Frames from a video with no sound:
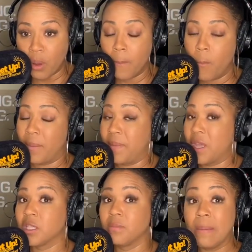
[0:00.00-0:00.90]
because
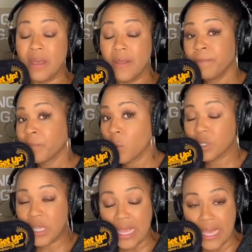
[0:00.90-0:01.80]
maybe we're
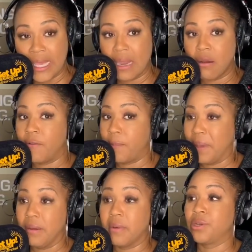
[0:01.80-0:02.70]
taking care of a
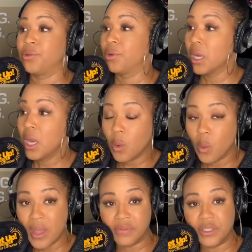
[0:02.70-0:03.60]
parent, or we have
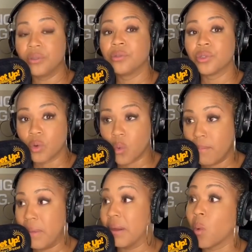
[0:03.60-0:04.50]
children, or we're married, or
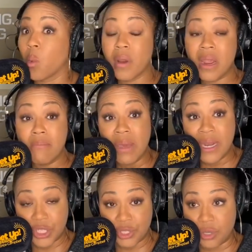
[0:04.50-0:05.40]
we're in ministry, or
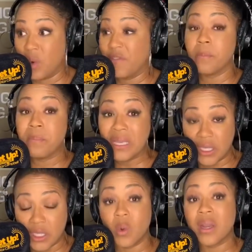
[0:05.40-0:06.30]
we have a business,
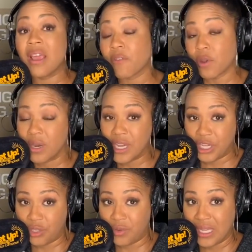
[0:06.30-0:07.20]
whatever your issue
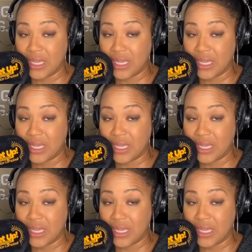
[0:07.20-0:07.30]
is.